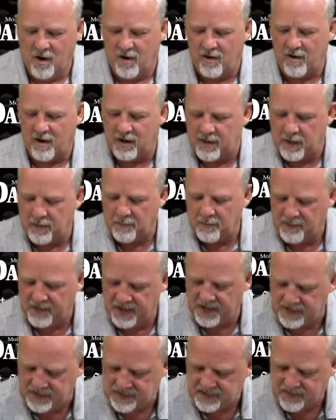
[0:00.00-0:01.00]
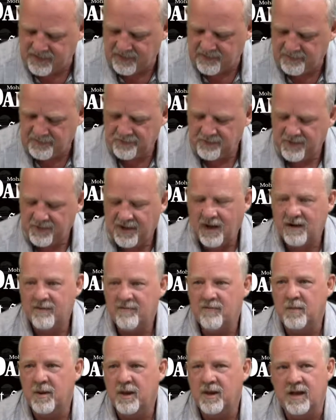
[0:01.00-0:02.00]
All right, a couple things. Kind
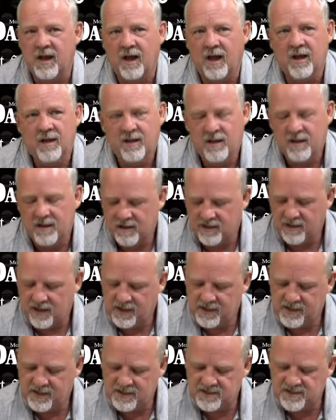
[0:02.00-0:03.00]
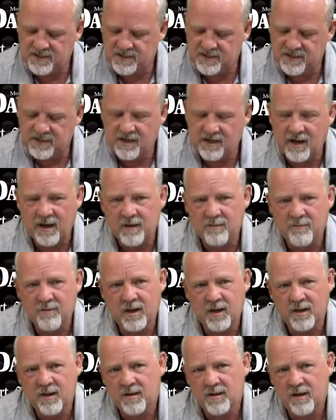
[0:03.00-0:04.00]
of a big day. In 1969,
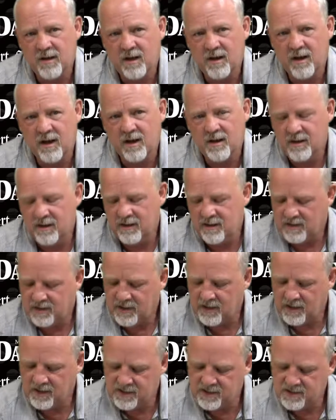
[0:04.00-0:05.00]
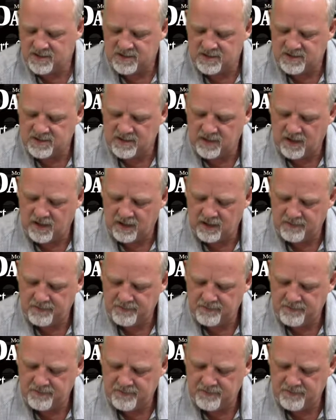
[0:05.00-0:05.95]
Mike, any idea? 1969?